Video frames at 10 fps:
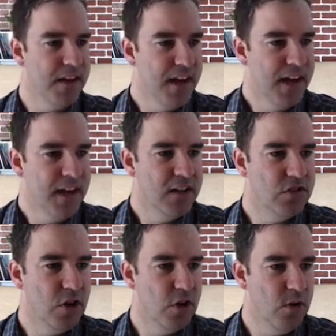
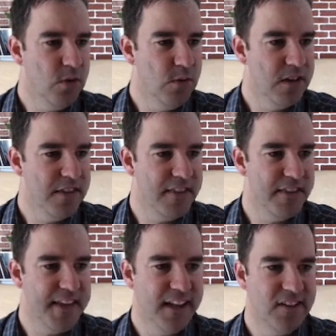So
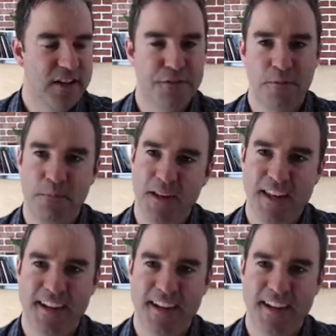that's it from me.